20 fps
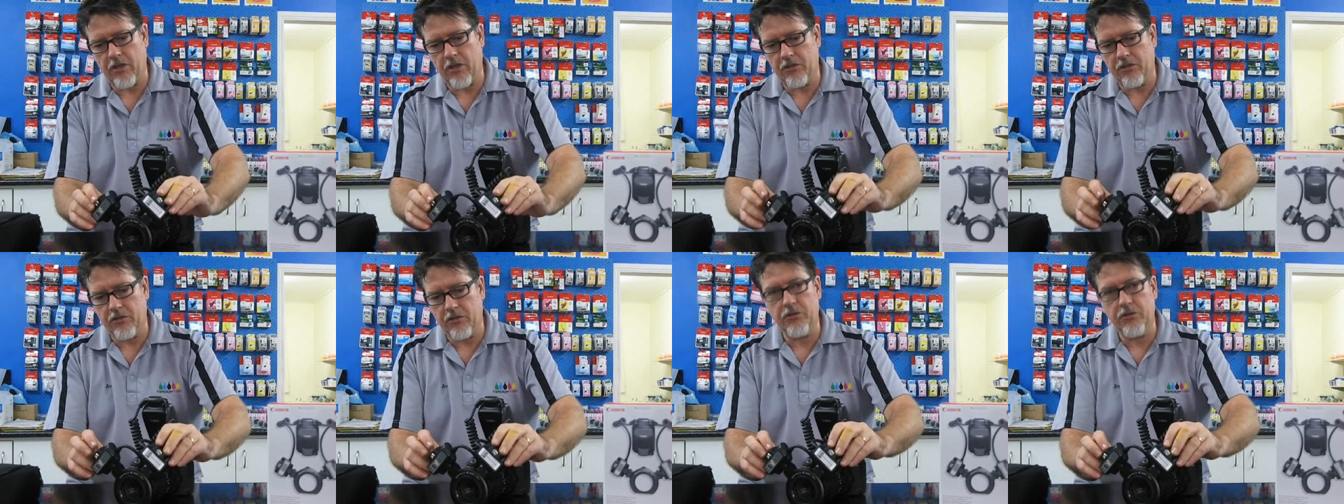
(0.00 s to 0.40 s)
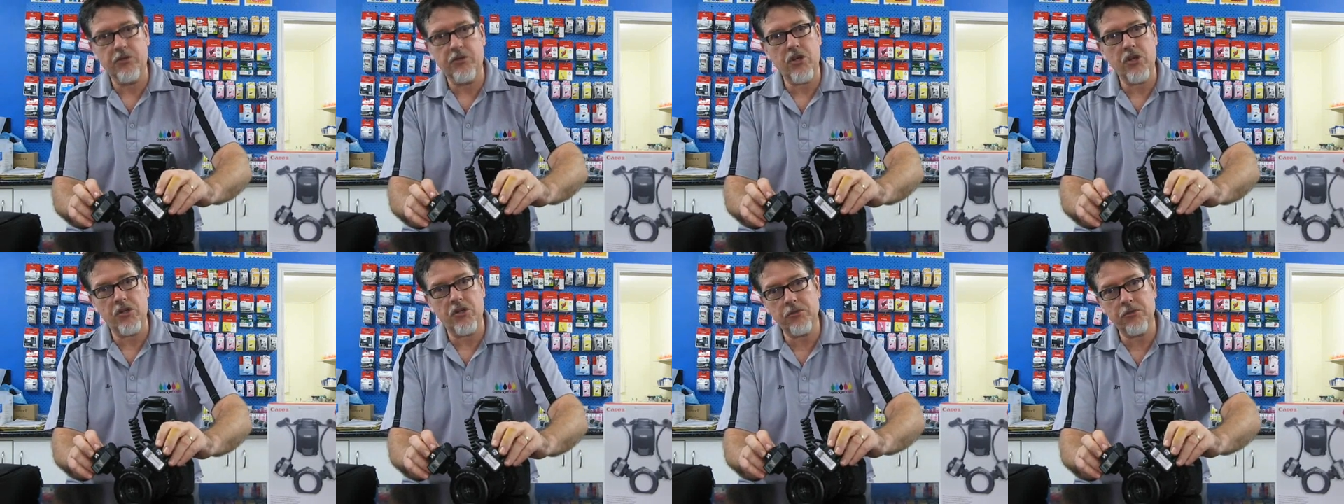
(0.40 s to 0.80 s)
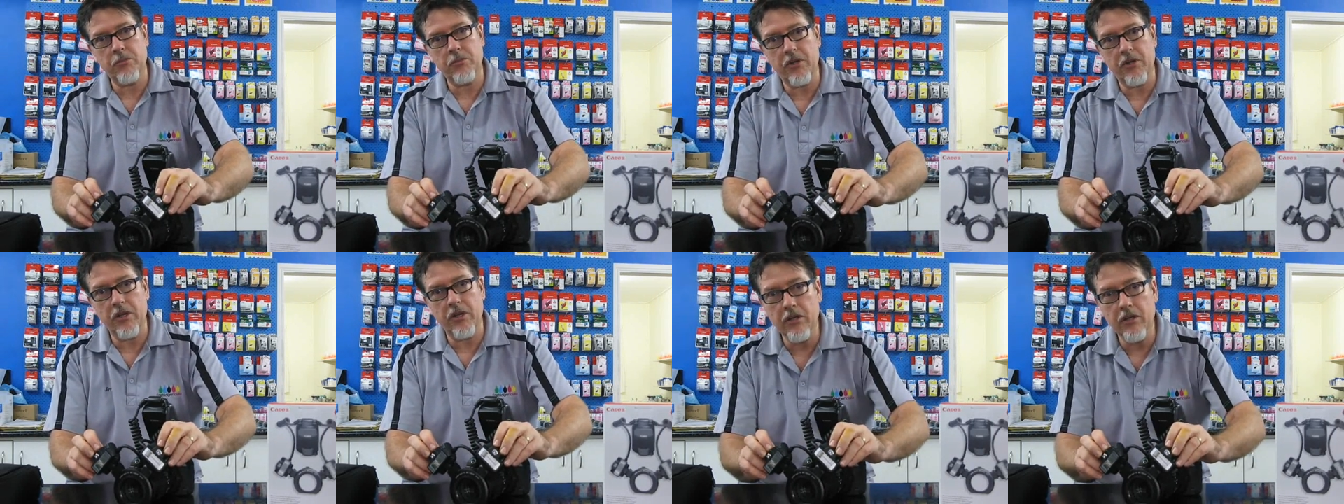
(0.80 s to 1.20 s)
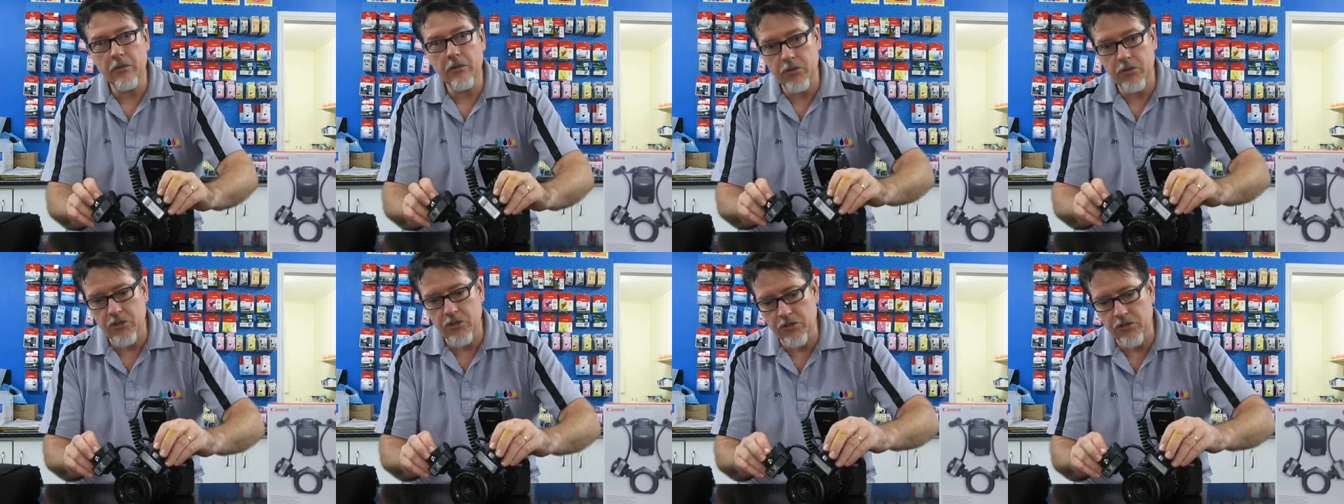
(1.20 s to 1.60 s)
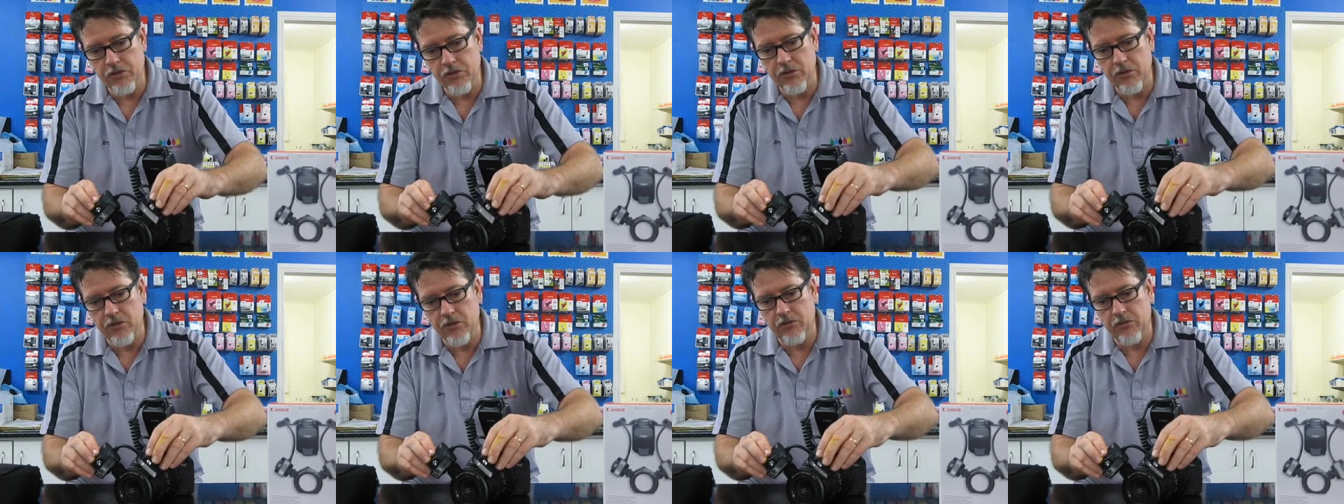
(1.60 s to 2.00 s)
tilt adjustment here, which
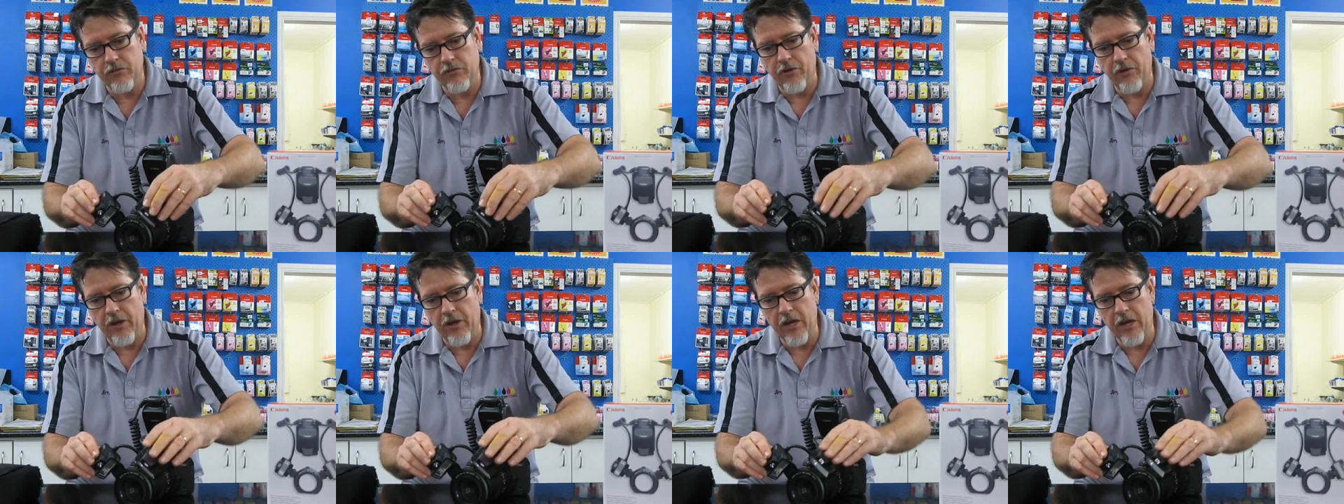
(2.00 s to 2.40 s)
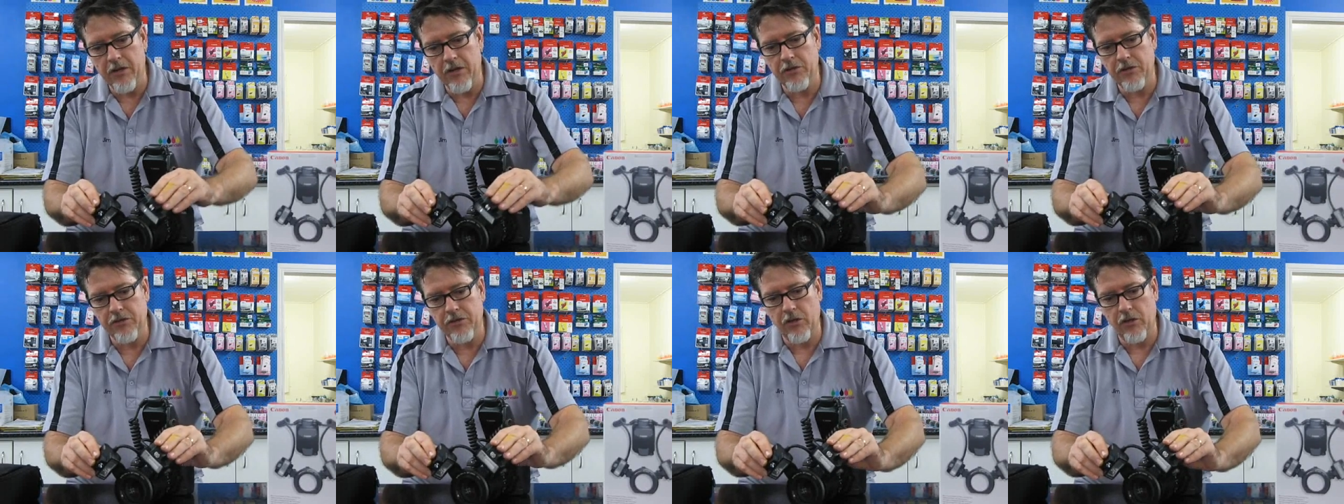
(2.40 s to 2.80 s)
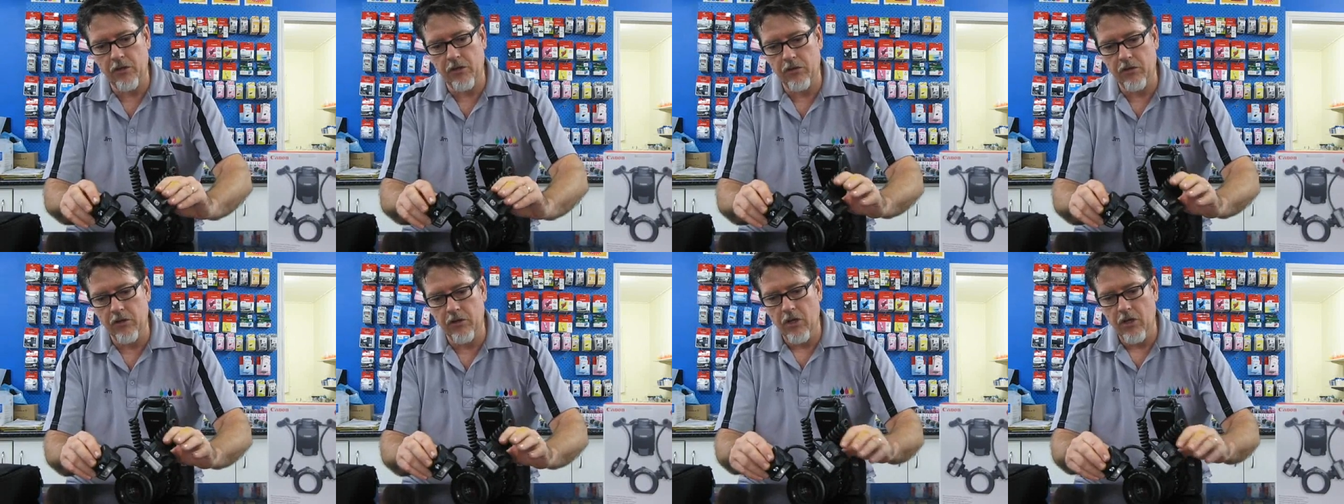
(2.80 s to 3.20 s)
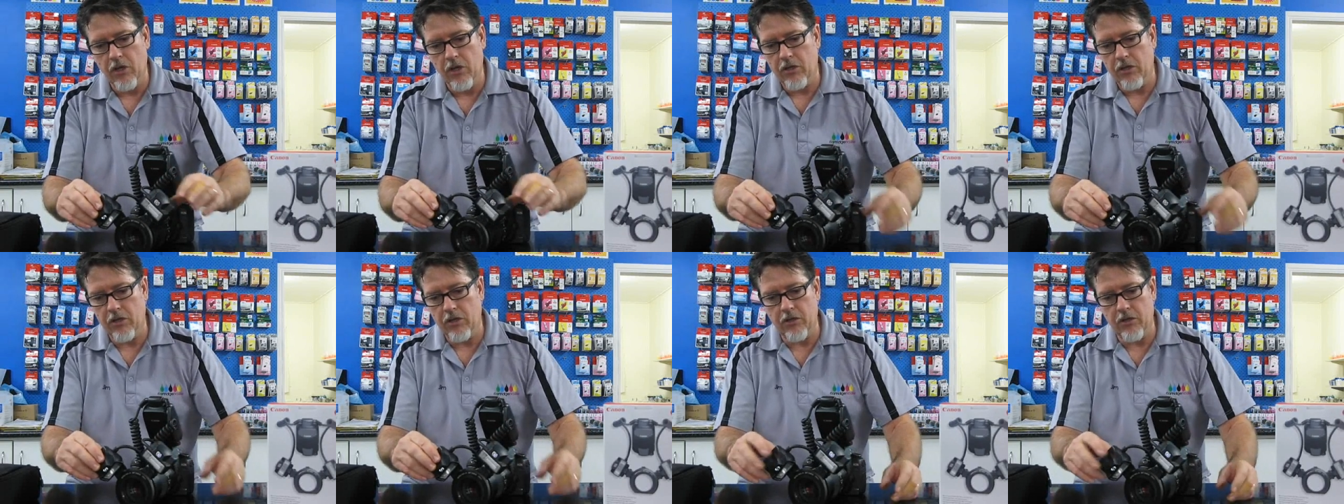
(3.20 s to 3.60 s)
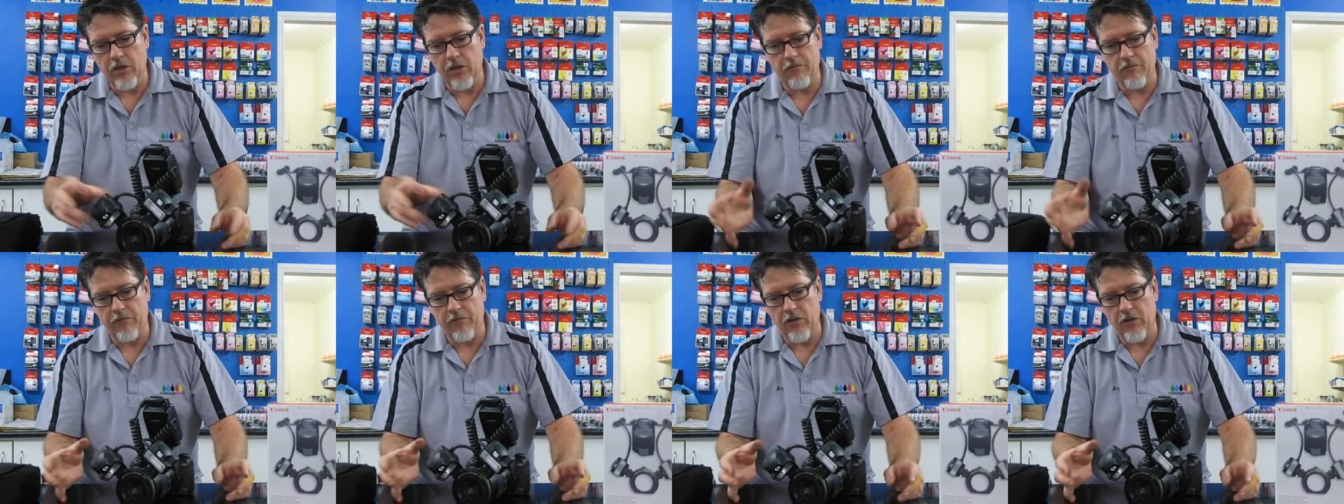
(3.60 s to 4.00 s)
is very handy, so you can
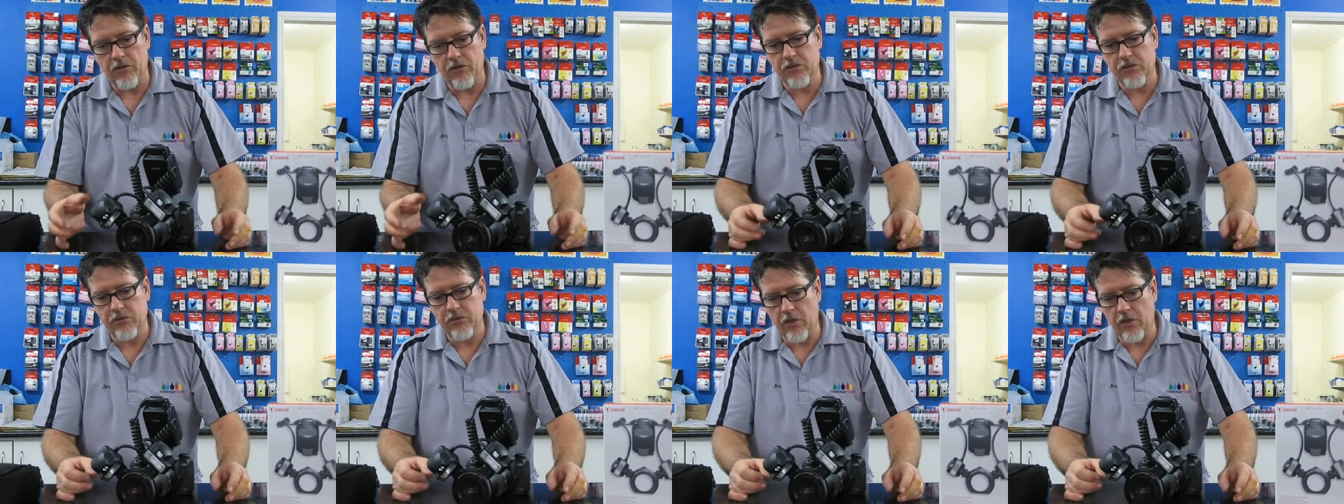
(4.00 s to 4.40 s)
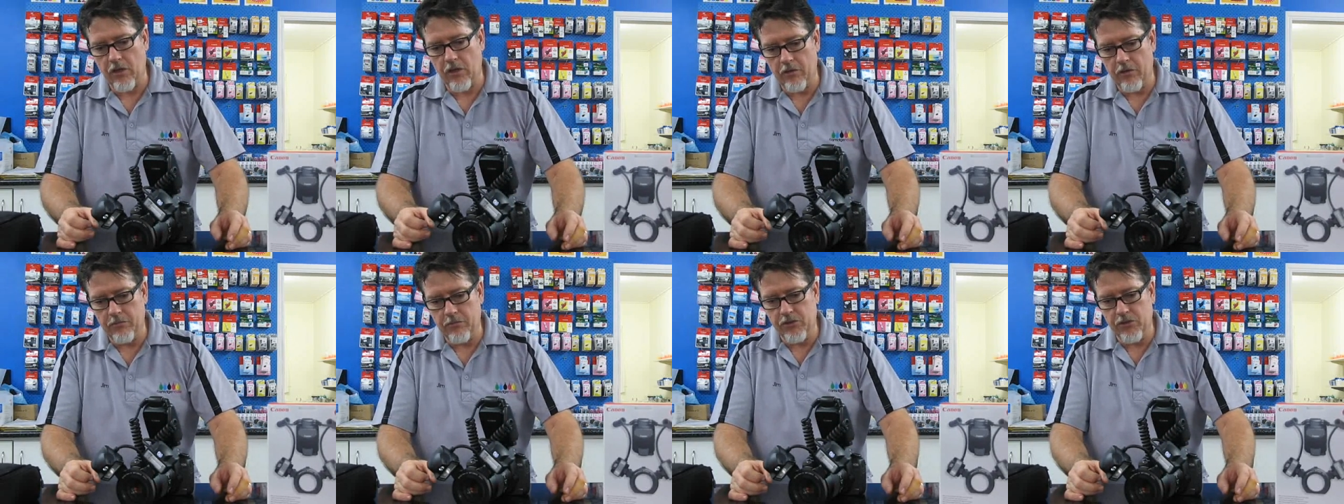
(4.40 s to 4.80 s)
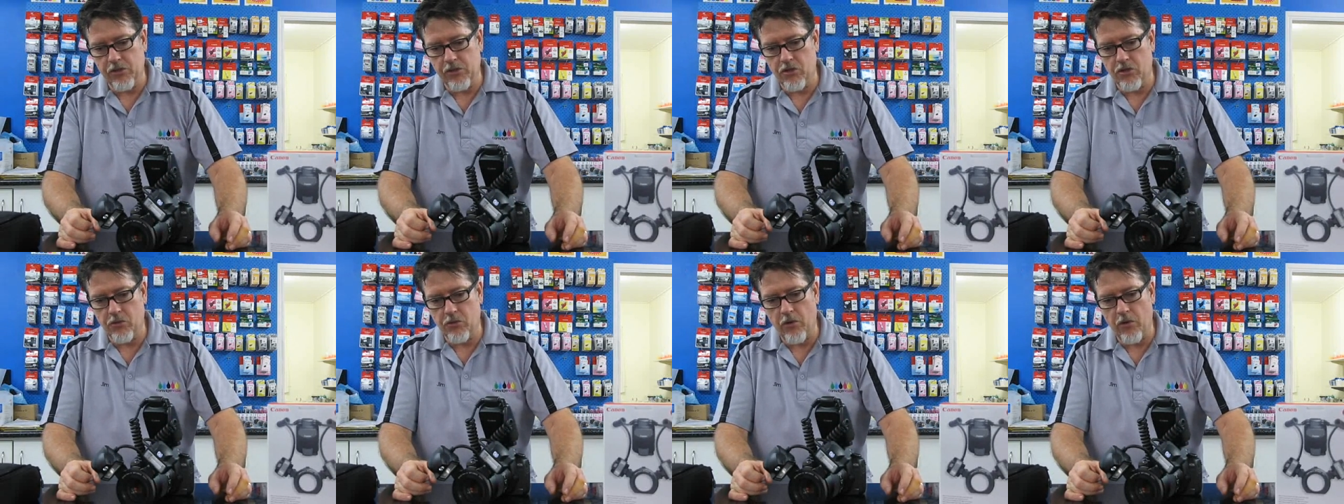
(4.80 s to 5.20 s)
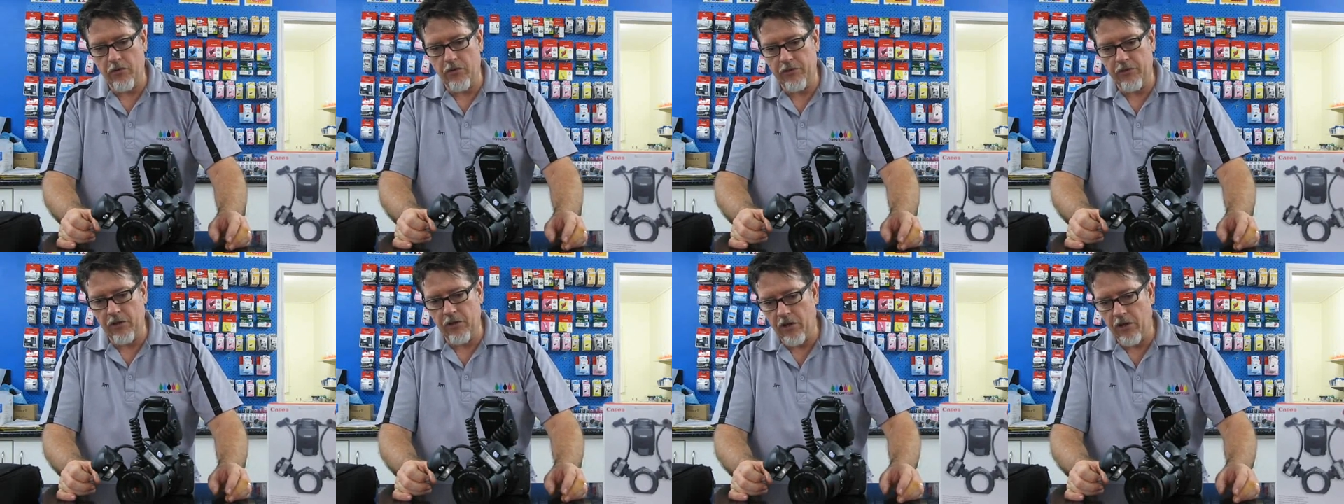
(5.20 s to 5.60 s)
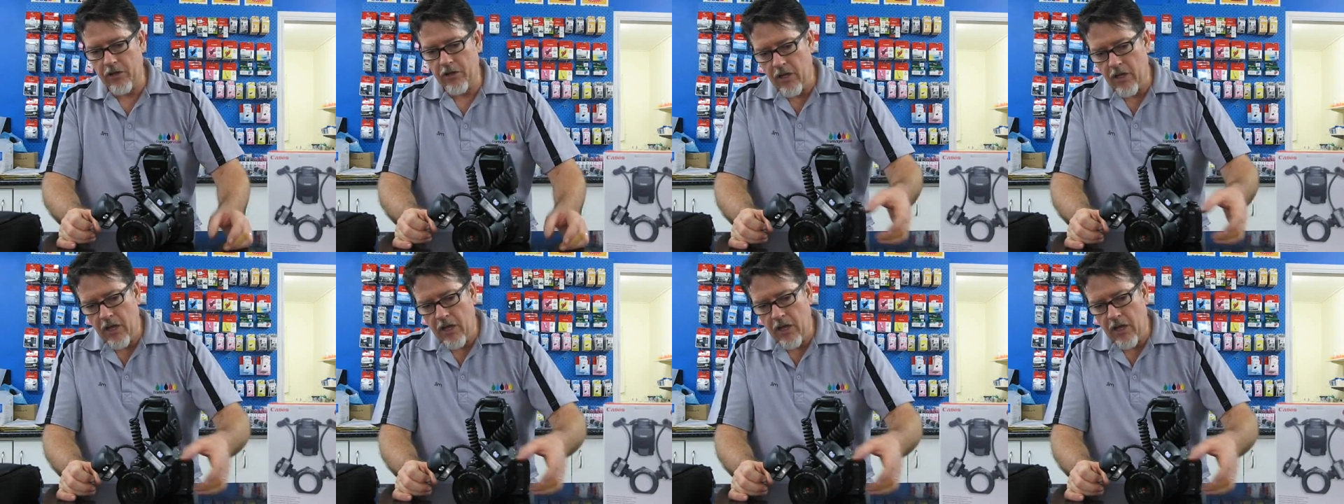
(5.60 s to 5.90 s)
have those positioned wherever you like.